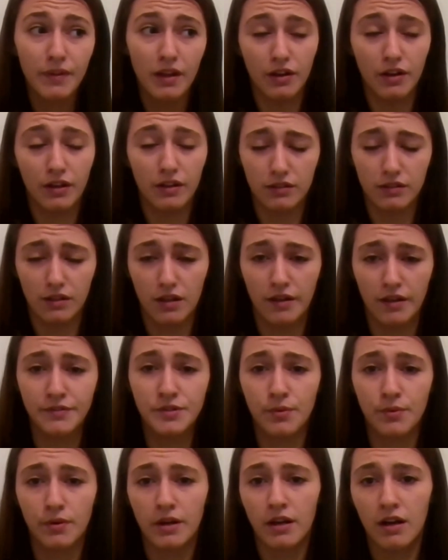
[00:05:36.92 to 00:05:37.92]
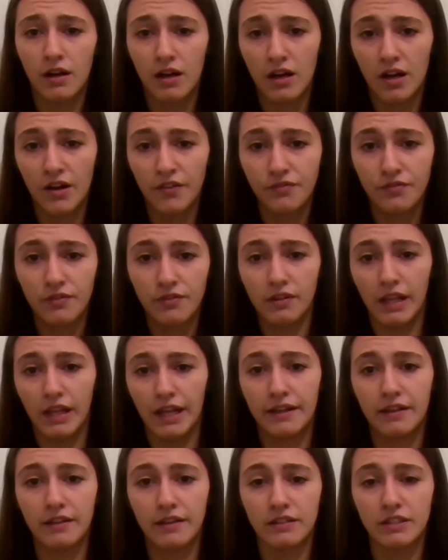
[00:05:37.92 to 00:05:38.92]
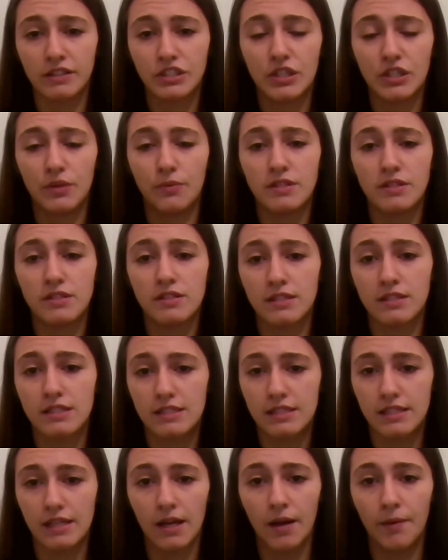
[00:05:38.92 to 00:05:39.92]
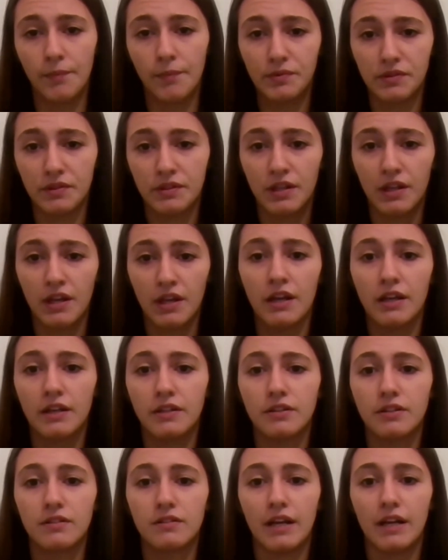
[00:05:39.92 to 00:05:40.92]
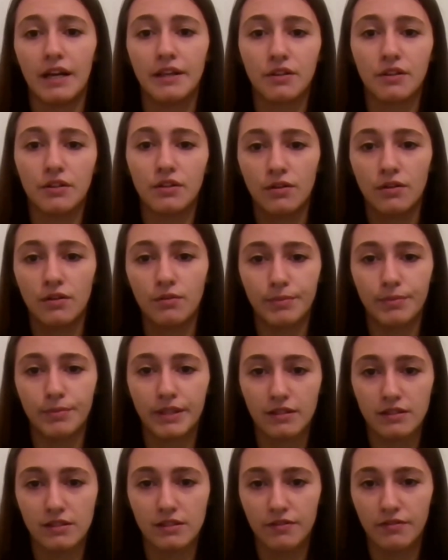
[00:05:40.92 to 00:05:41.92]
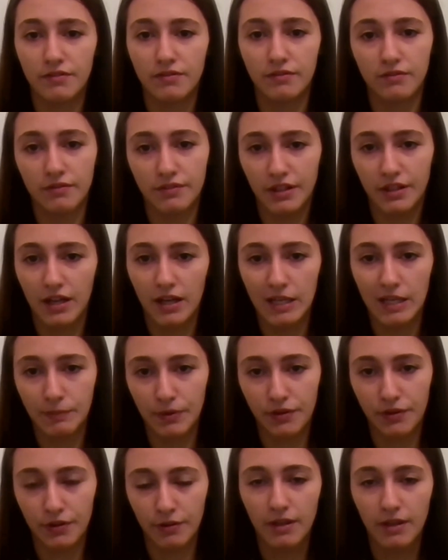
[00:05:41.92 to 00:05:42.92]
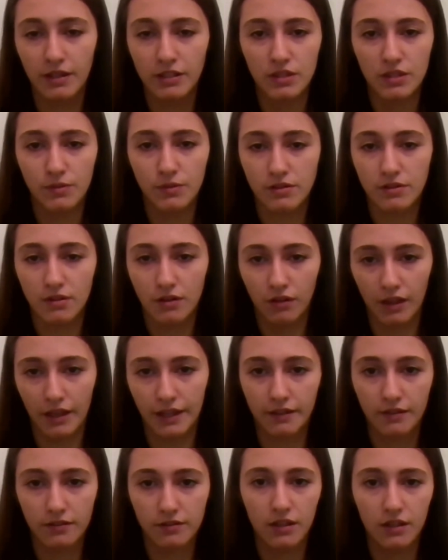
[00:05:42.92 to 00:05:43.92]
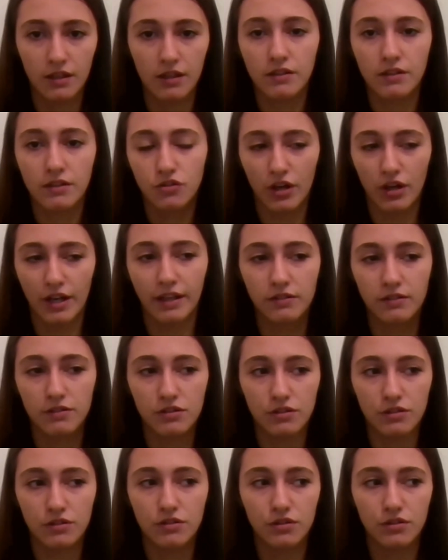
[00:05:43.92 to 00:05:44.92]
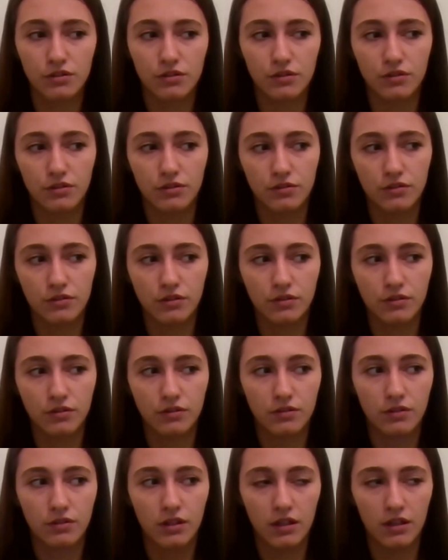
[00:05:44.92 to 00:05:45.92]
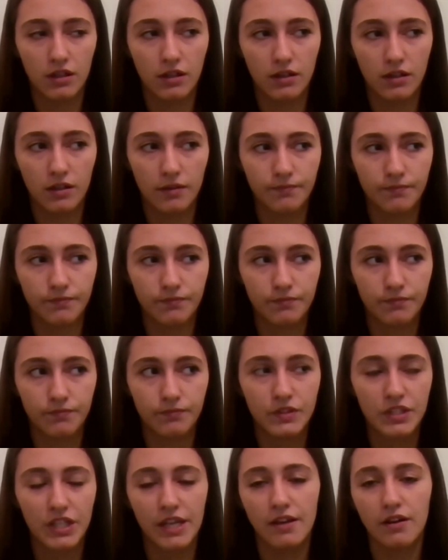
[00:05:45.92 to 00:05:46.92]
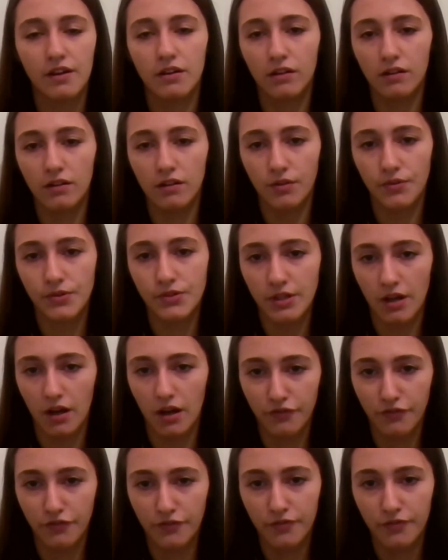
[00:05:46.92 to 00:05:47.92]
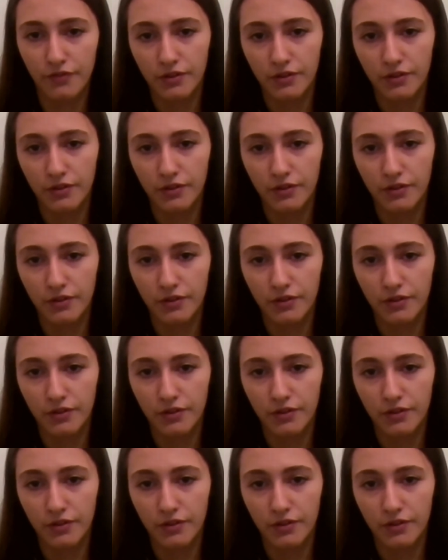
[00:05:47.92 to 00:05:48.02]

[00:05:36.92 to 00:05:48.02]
her gloves were off, like she was unzipped, like, you know, because of the hypothermia, she was all like trying to to to um, take her clothes off,